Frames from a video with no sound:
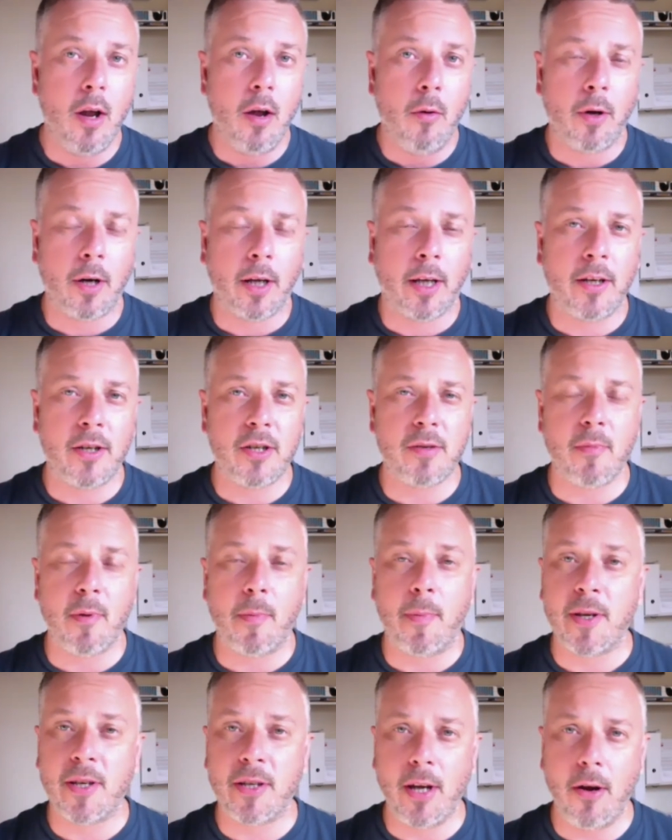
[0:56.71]
what a customer
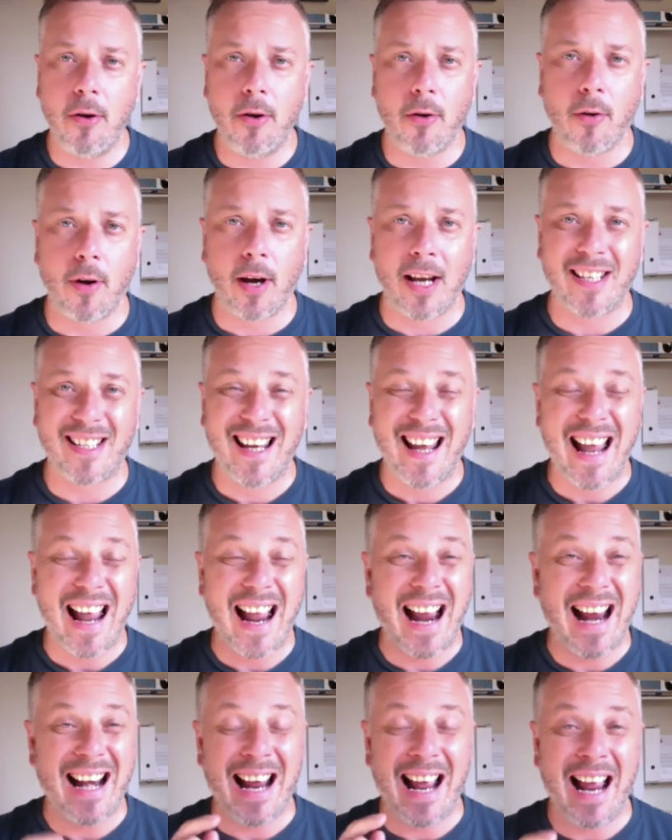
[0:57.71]
persona is
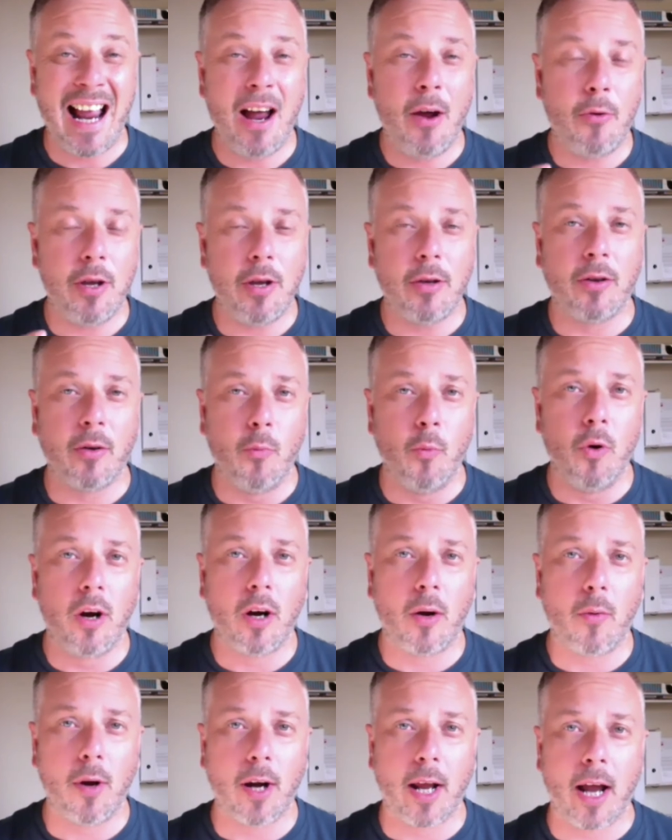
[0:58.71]
and how you can
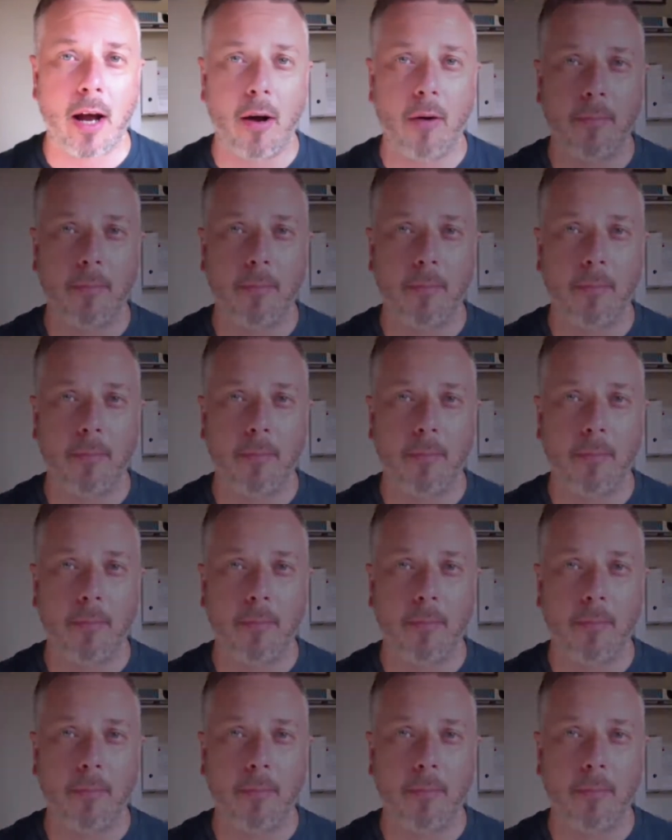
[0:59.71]
work one out.